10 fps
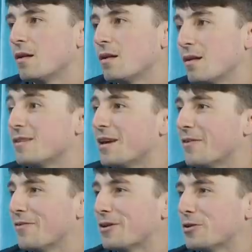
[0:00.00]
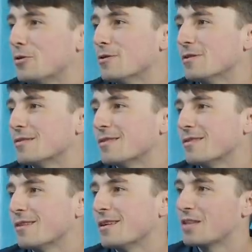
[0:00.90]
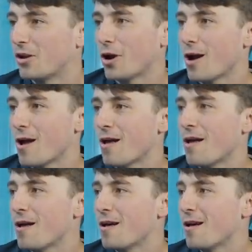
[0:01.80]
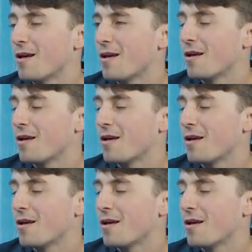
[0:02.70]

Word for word: now. Yeah, fake news, etc. Well, well the,